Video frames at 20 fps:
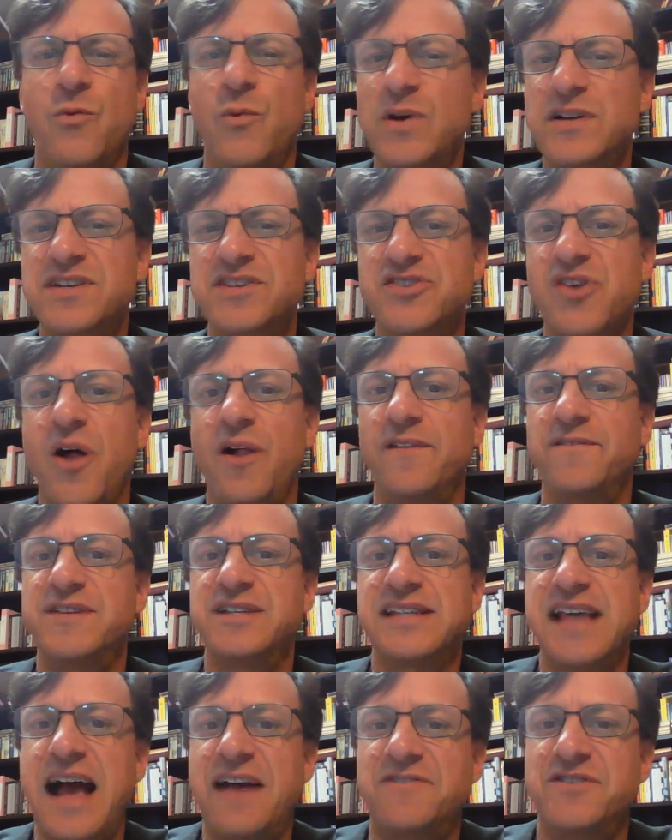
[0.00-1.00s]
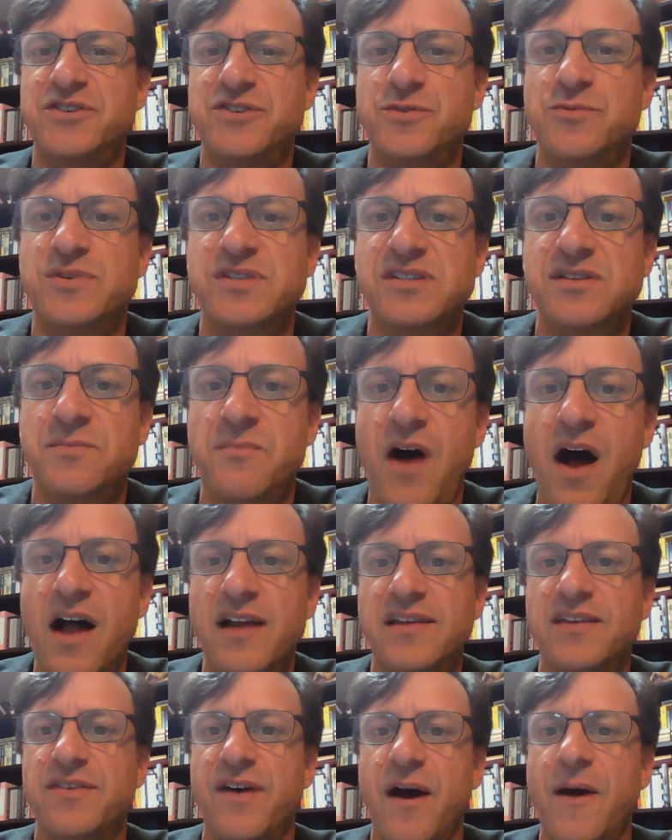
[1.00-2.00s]
What does all of this have to do with
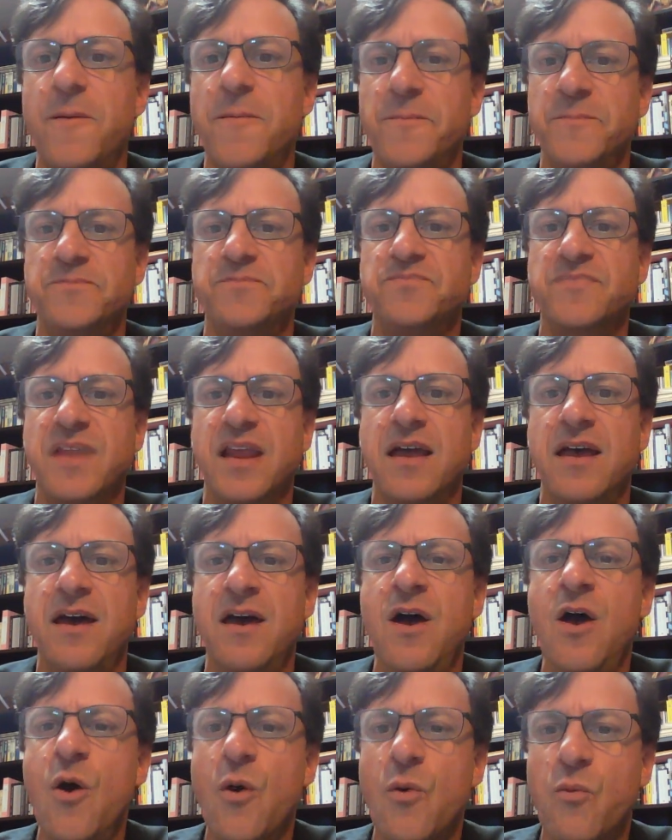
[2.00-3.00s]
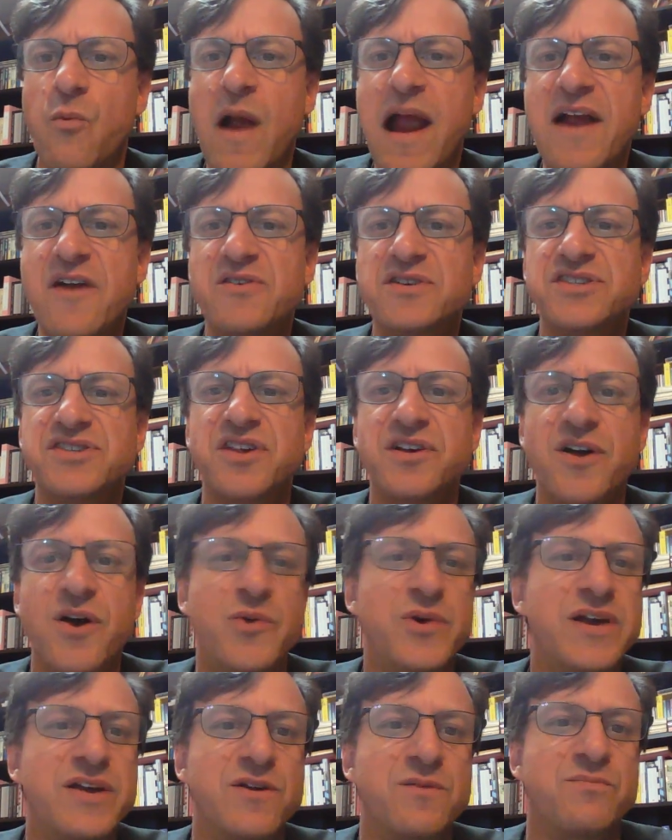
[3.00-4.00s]
samadhi, though? Where is the
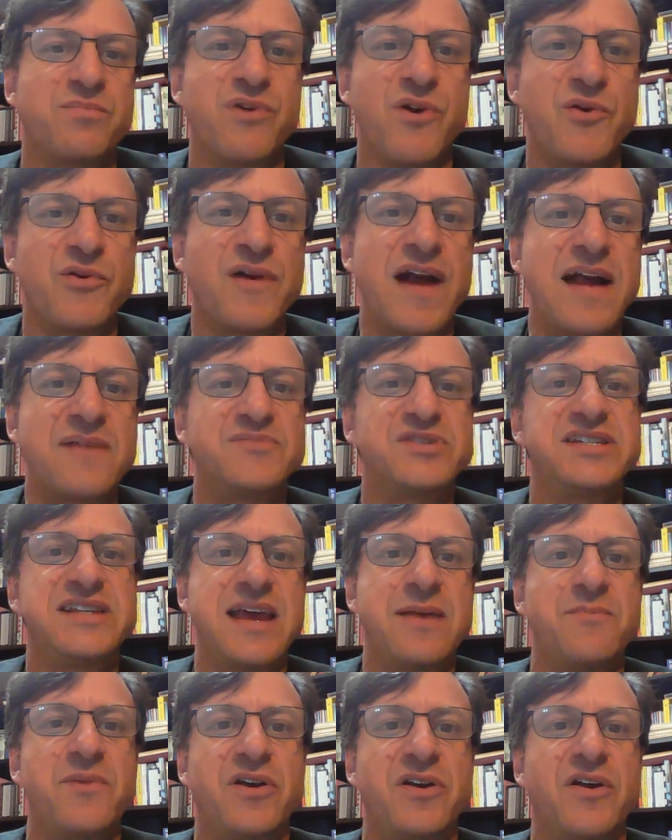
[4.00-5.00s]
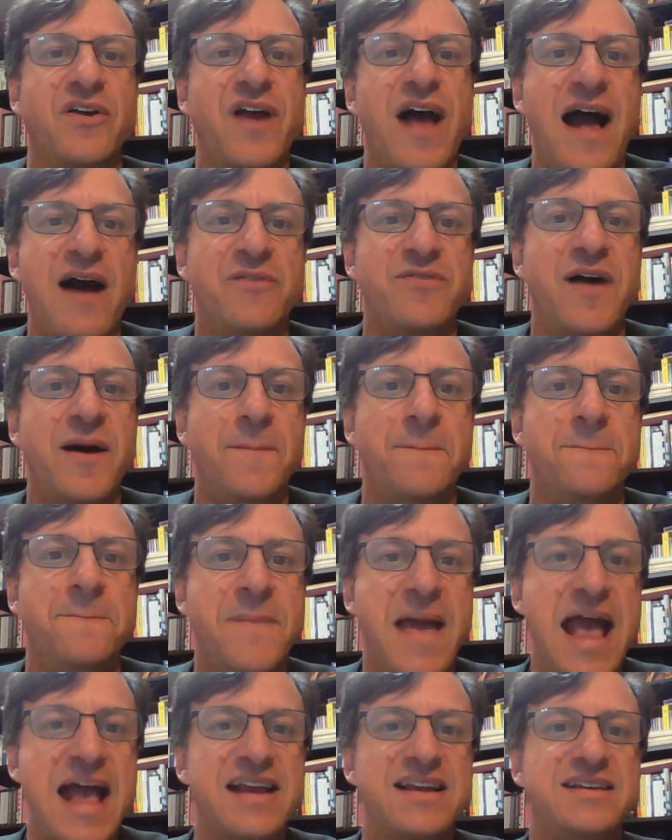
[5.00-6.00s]
coherent program statement on how the
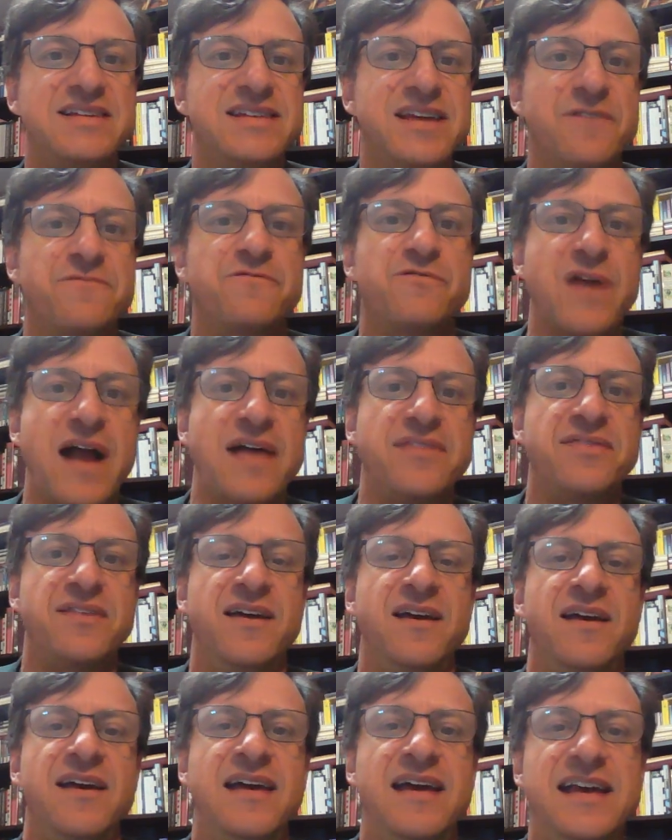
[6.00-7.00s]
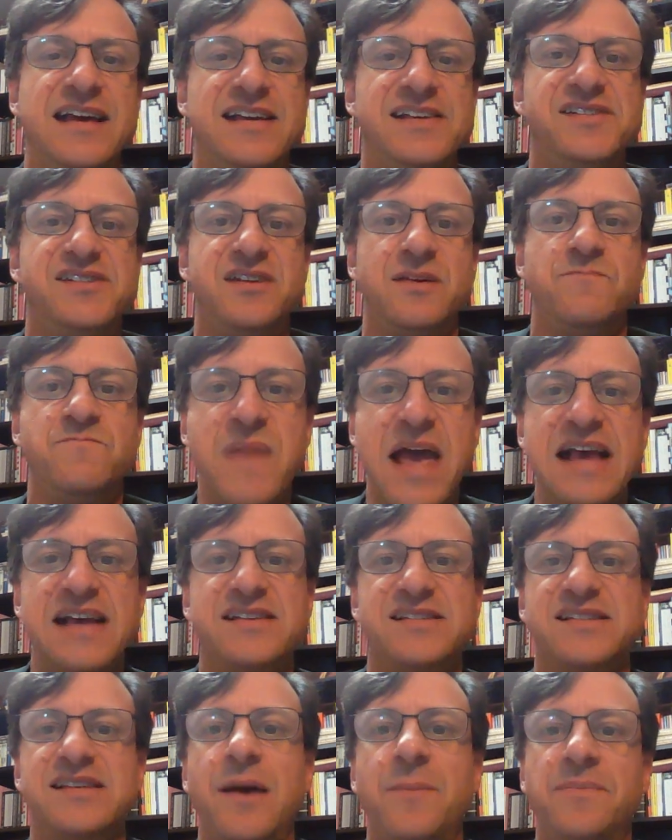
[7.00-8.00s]
man in Tiferet is to
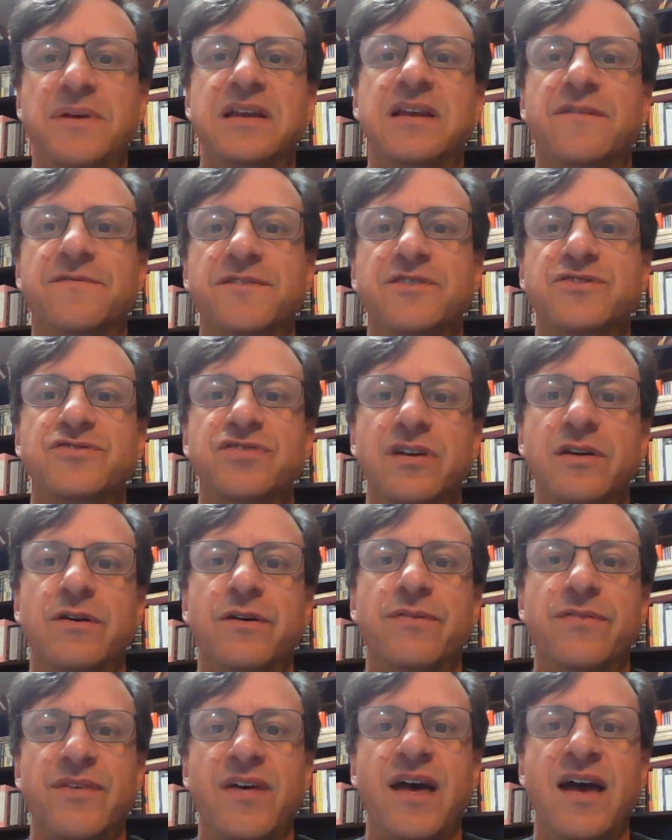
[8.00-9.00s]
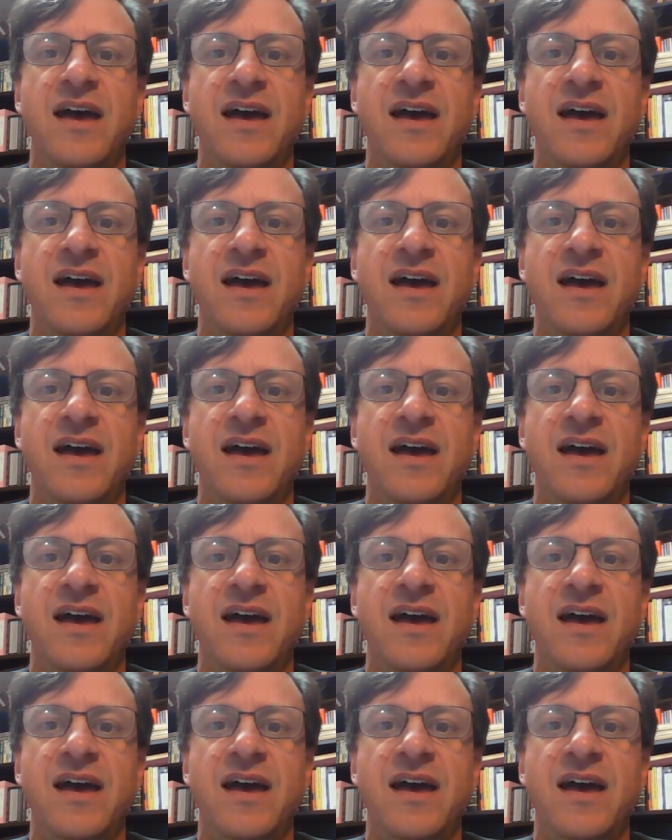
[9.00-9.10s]
make something of the truth